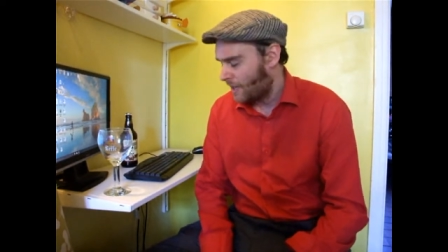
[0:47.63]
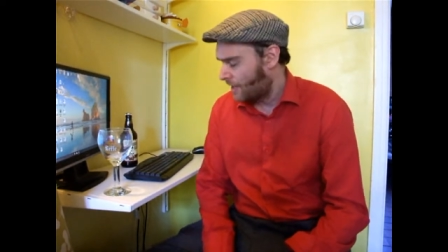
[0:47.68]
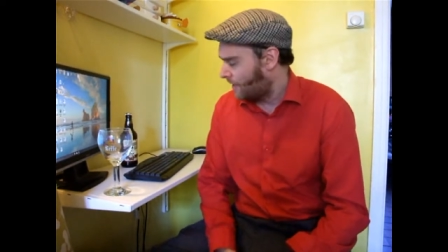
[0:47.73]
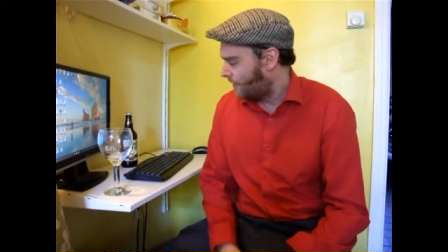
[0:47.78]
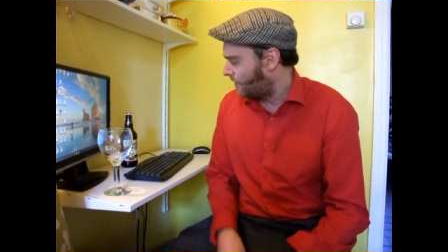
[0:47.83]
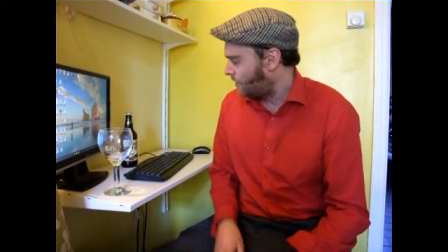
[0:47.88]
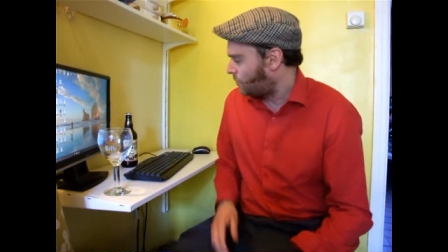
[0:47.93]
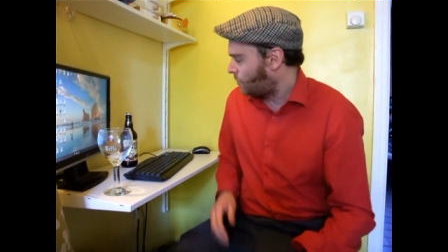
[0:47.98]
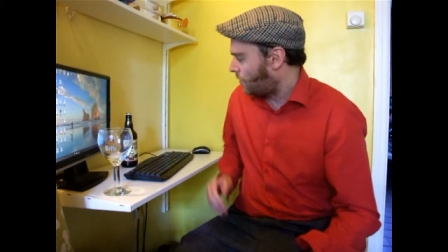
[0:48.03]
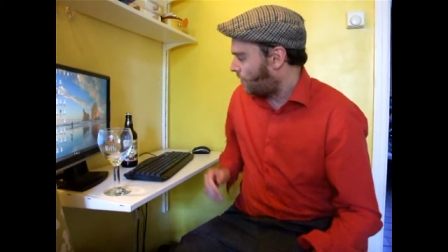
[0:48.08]

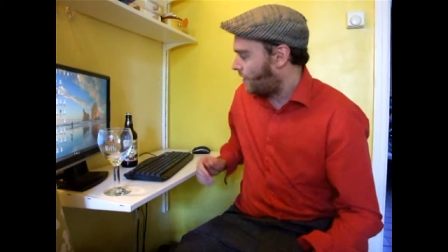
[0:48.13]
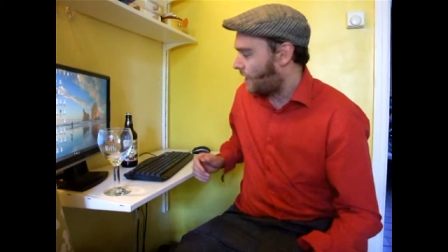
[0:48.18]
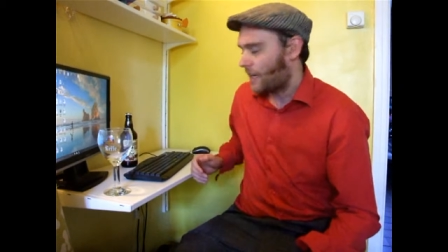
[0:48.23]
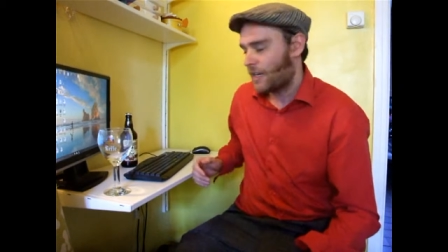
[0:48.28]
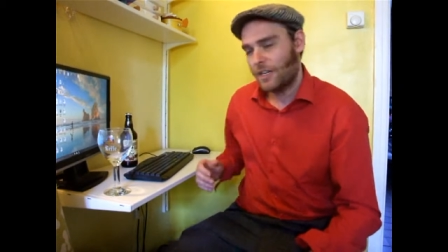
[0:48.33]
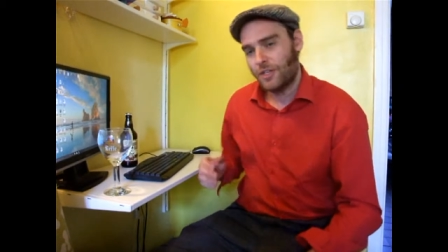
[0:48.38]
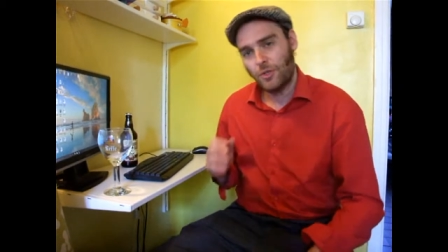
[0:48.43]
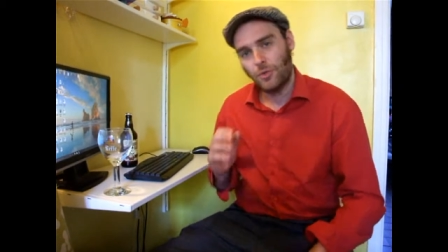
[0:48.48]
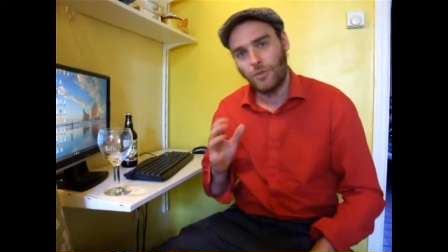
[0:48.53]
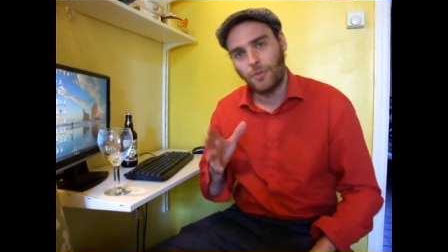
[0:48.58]
This one, and
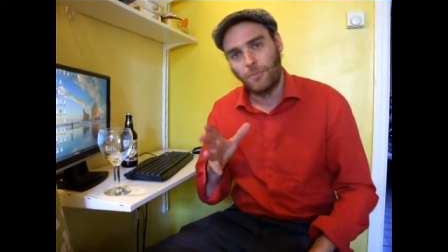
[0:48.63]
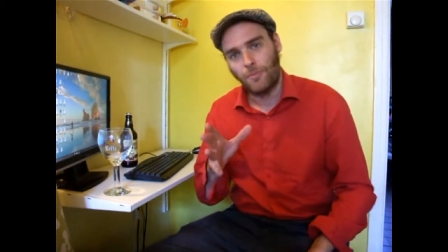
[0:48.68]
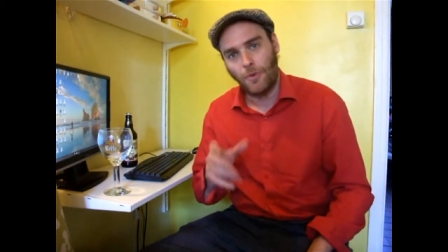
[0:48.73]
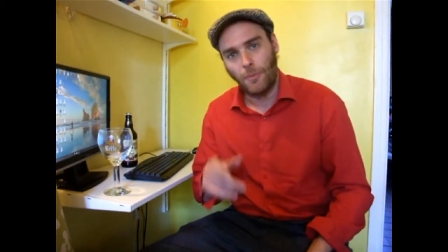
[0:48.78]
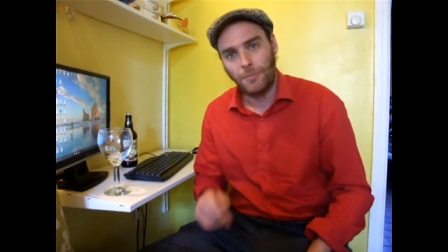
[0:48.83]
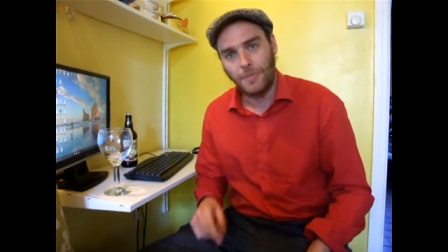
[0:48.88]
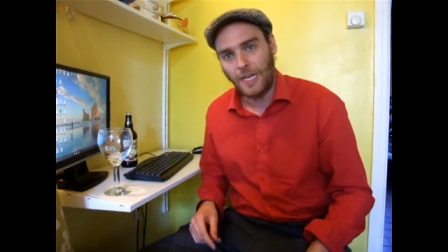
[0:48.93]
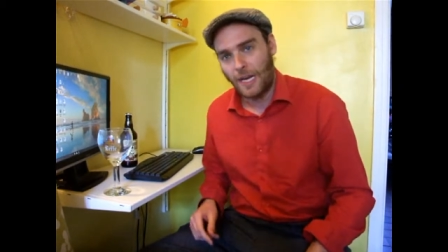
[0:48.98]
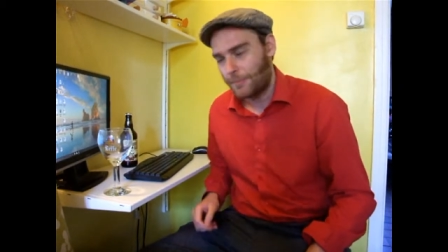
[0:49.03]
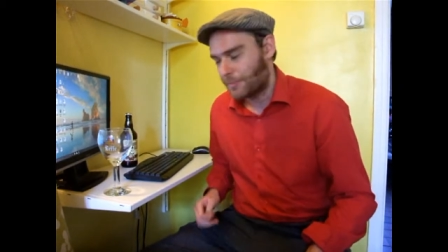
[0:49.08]
I do them
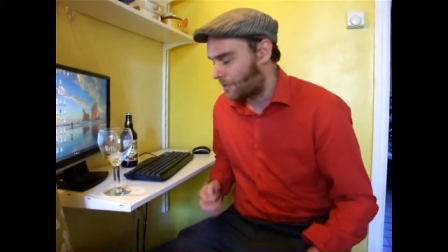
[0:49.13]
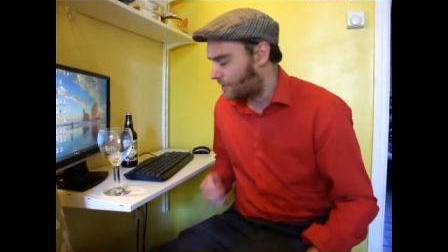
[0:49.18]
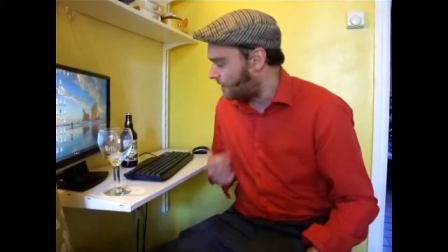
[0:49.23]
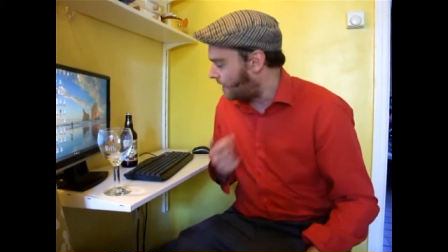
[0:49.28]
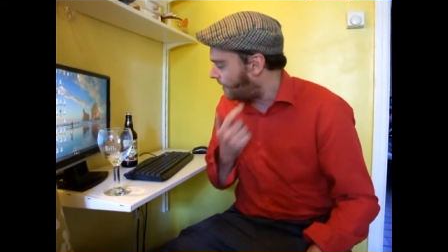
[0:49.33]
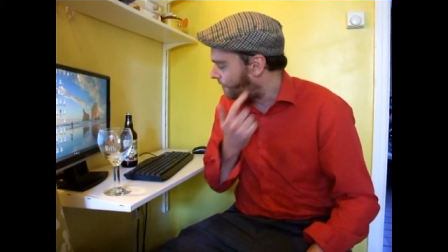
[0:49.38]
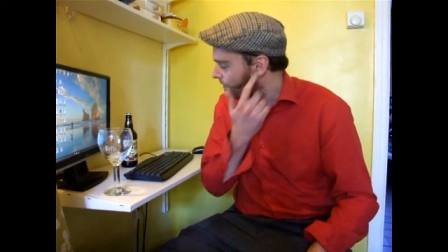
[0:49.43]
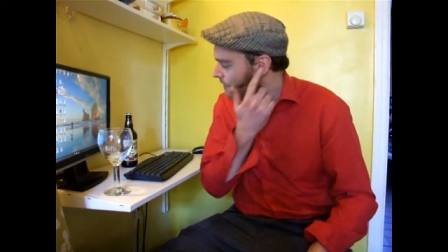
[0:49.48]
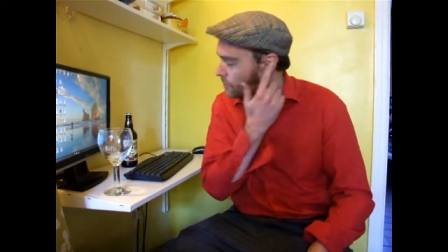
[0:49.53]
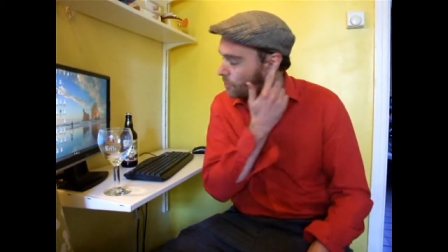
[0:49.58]
from time to
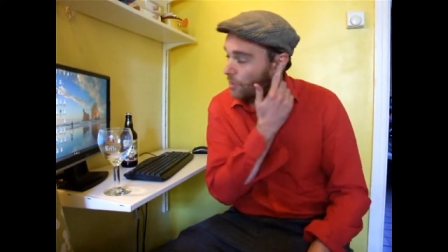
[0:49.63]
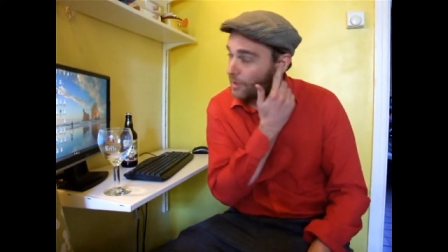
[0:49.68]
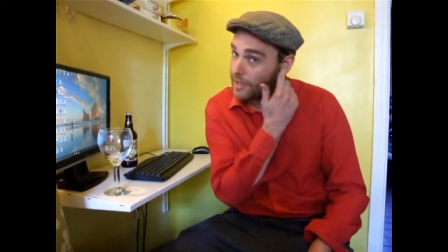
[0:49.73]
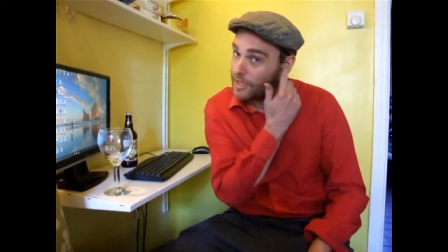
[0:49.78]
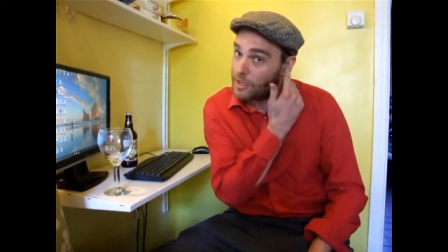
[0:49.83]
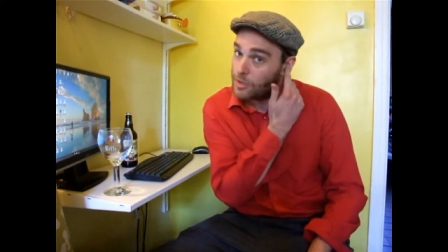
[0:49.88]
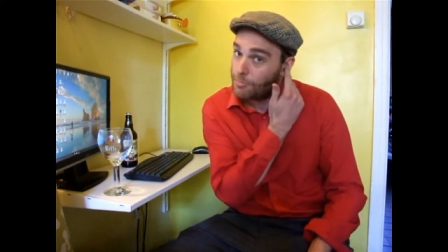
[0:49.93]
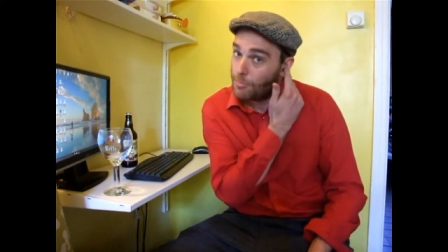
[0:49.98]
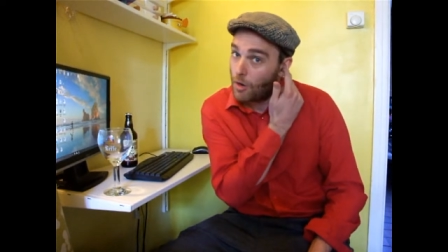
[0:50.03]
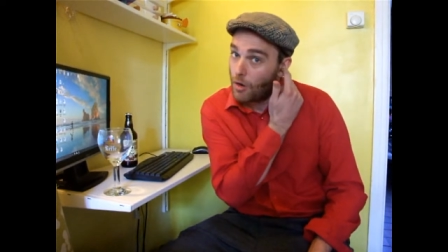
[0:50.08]
time, this one
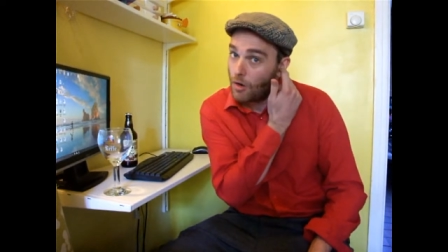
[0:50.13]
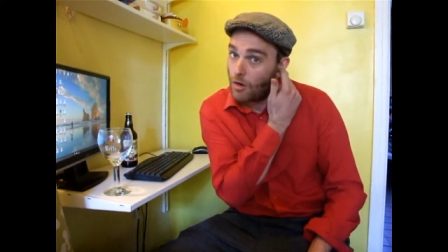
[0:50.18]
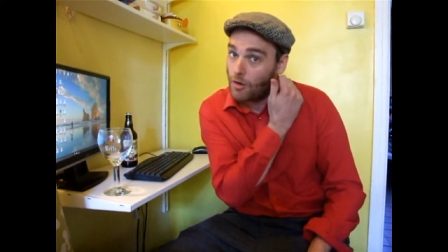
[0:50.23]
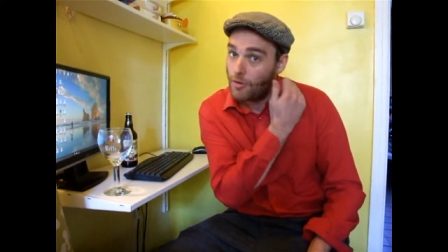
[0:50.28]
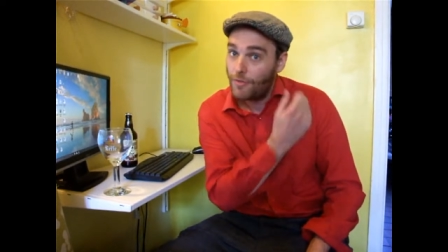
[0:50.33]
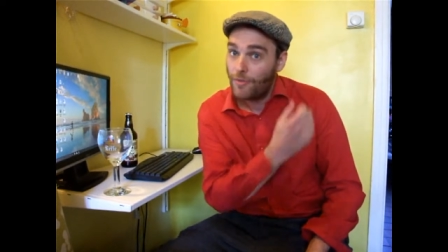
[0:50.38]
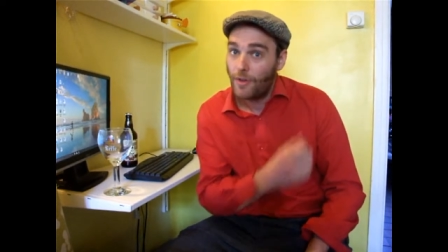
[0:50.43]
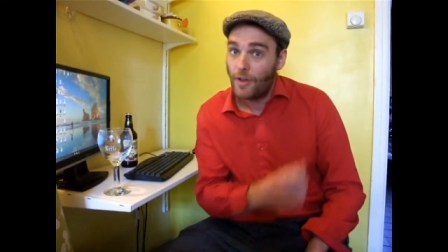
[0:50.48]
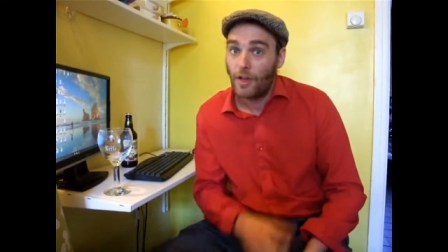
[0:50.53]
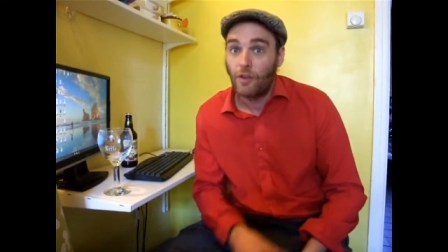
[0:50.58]
is more
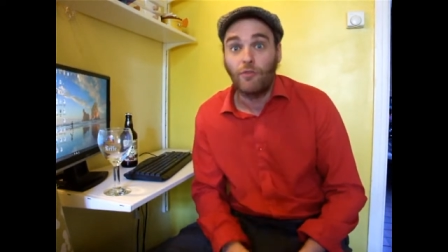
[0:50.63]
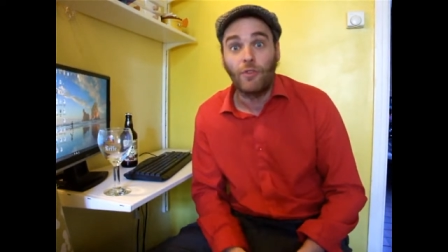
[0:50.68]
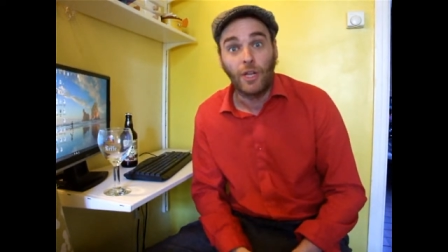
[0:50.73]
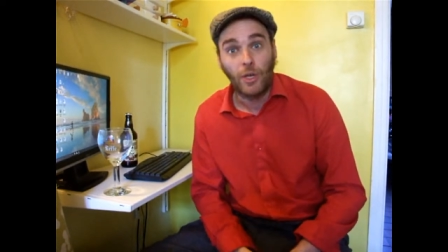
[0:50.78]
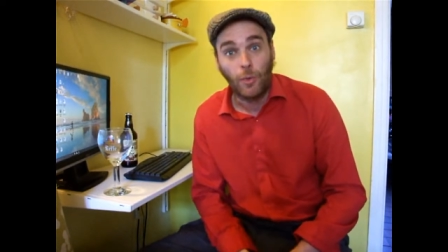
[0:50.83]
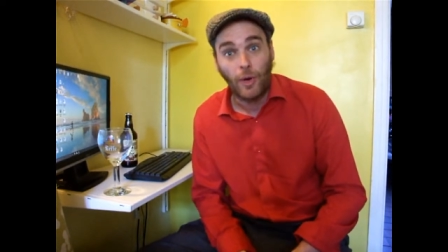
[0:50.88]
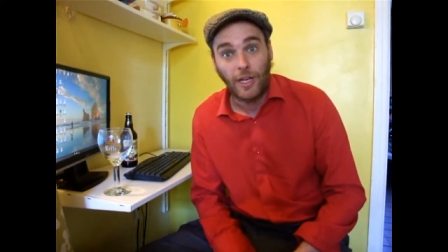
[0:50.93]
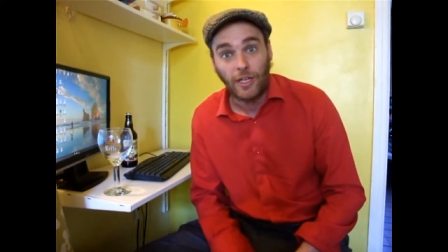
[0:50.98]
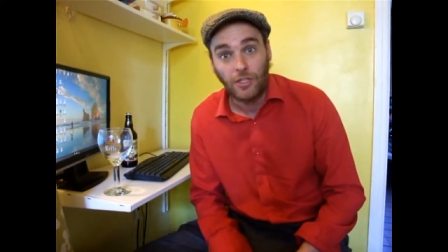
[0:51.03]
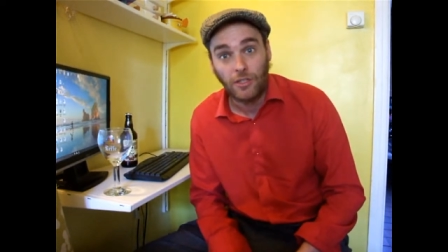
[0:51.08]
of a
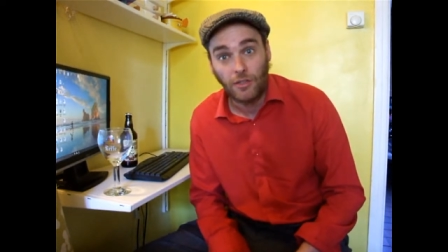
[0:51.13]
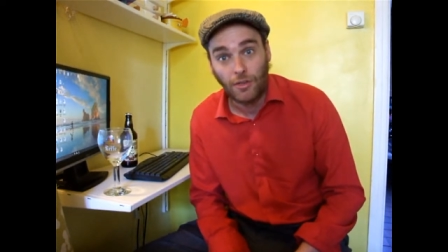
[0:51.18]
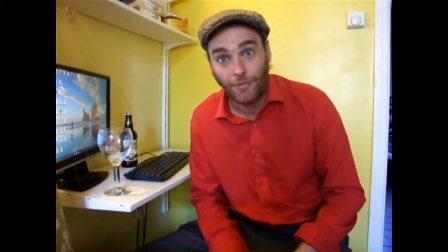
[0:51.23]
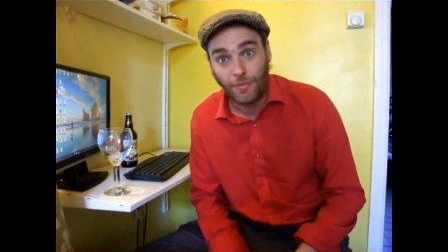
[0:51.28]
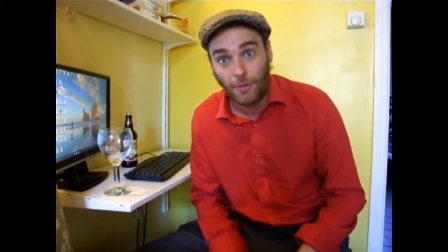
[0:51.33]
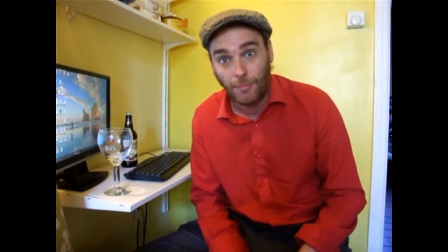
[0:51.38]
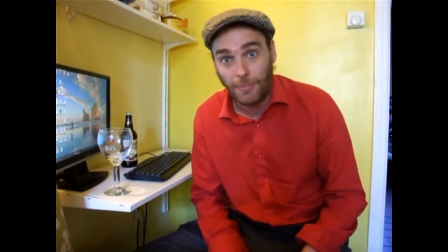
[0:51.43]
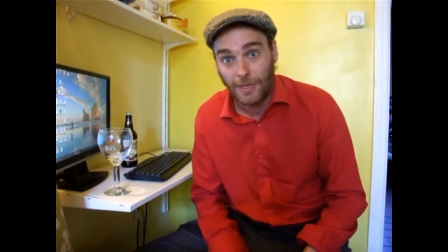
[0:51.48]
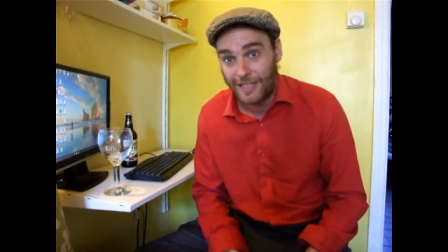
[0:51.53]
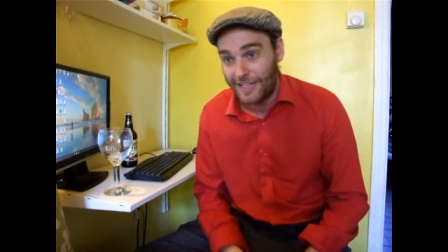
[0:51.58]
request
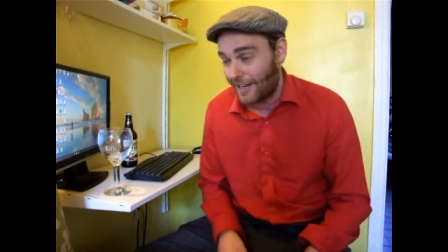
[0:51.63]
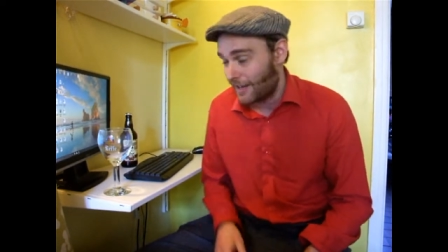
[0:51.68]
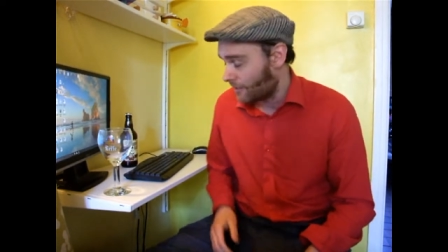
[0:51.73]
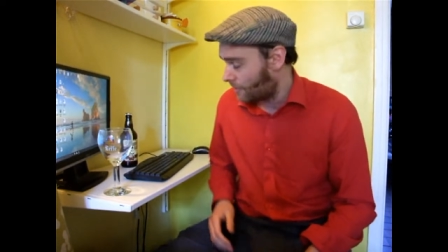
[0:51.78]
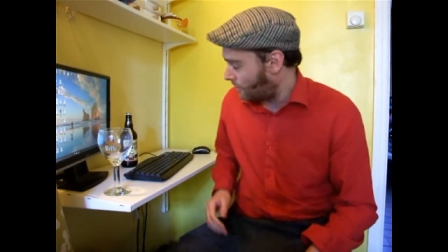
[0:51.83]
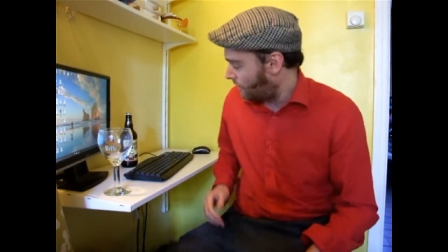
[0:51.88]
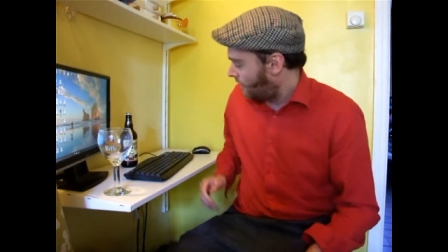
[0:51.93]
from my dad.